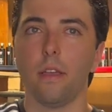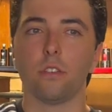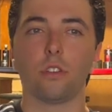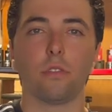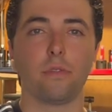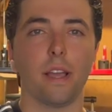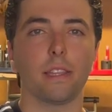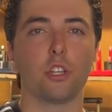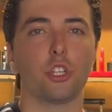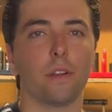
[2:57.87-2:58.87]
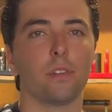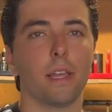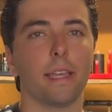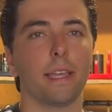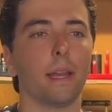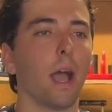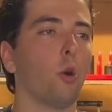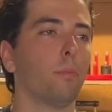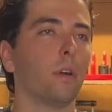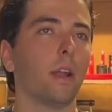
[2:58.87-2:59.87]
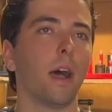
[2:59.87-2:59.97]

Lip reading: So the fact that Chevrolet can output